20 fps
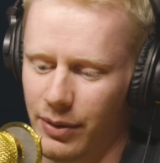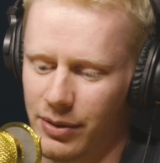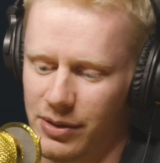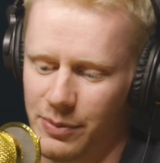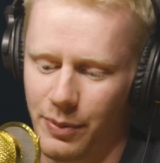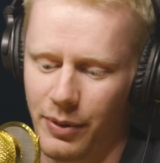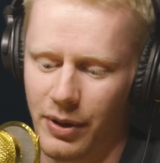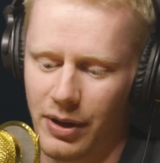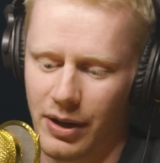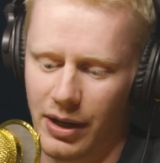was
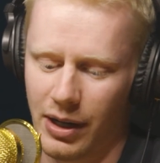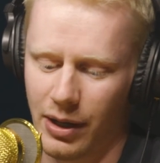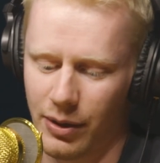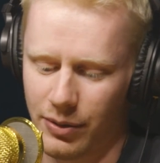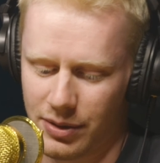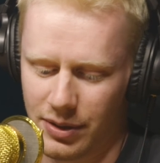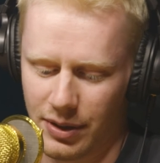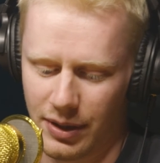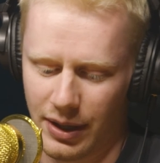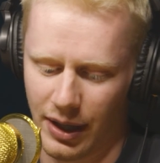pointed
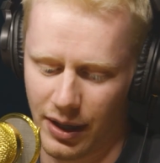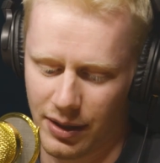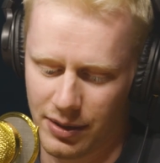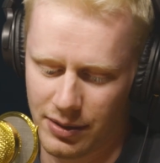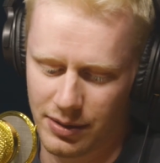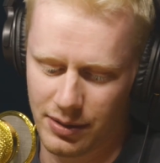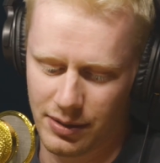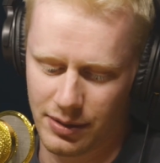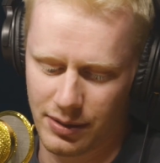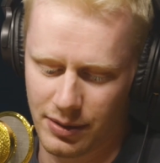out
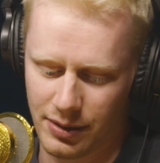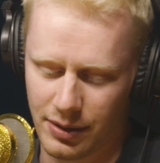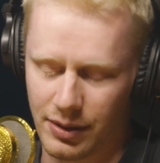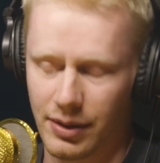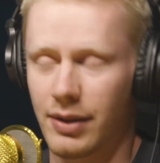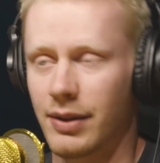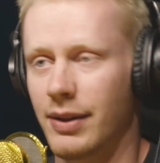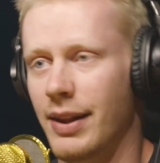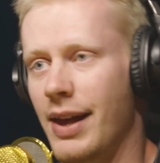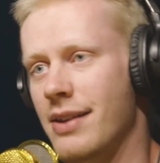that
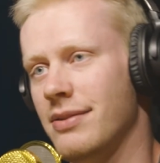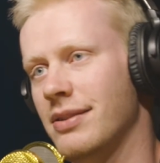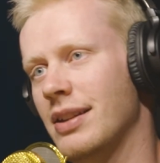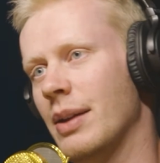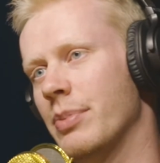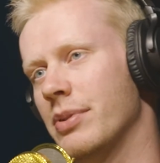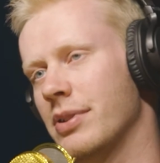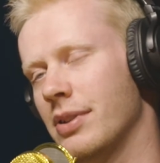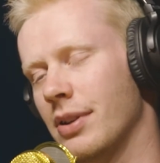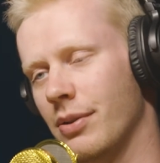last
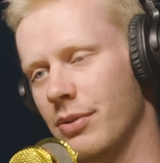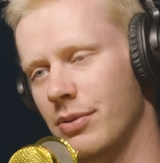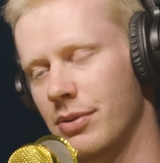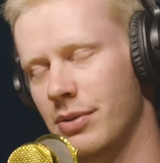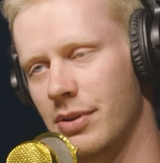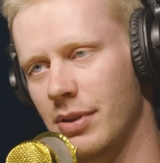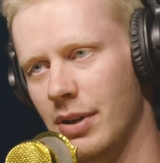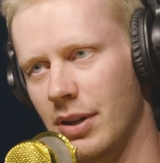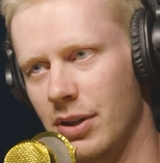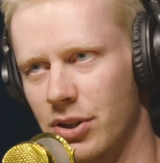
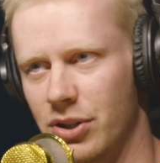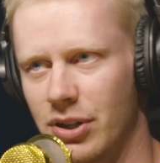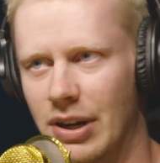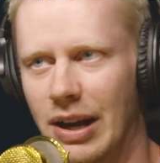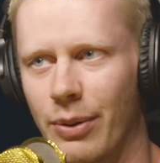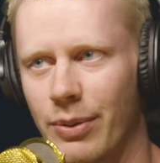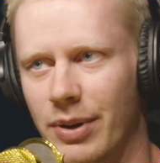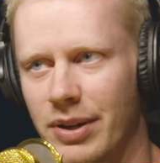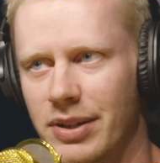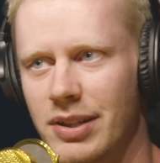episode's
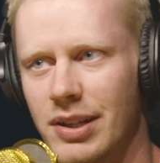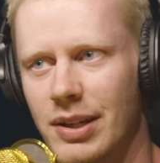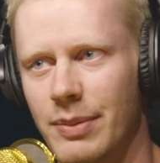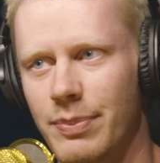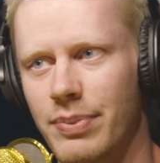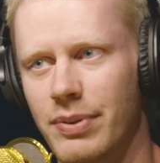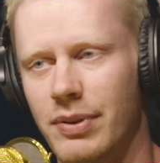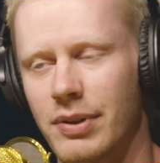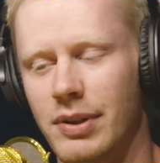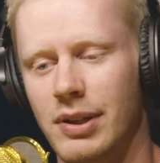shower
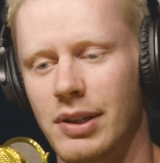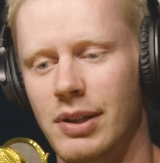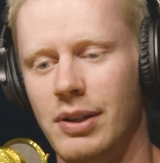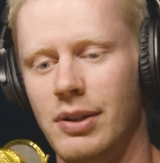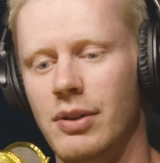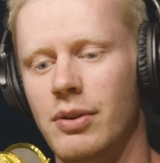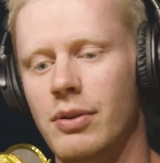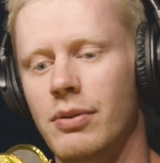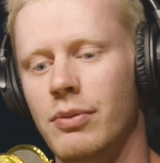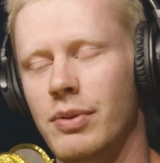tip
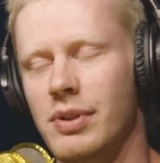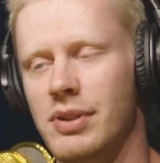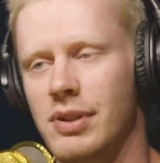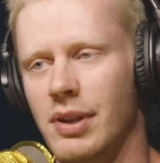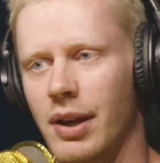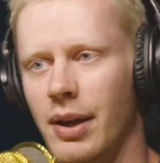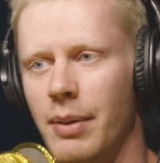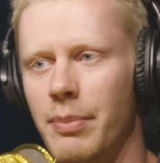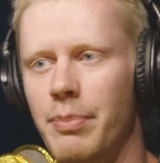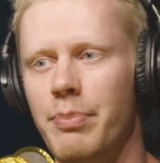was
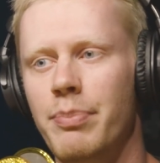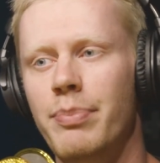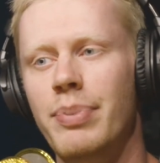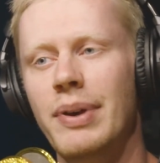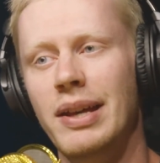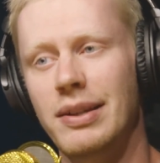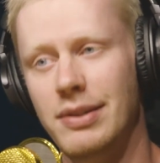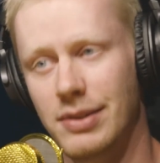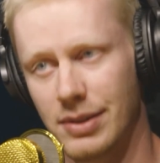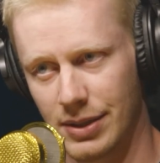a
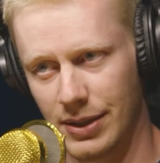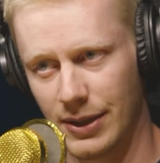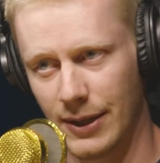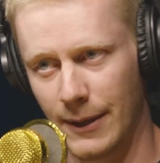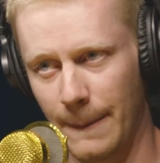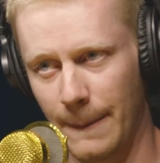bit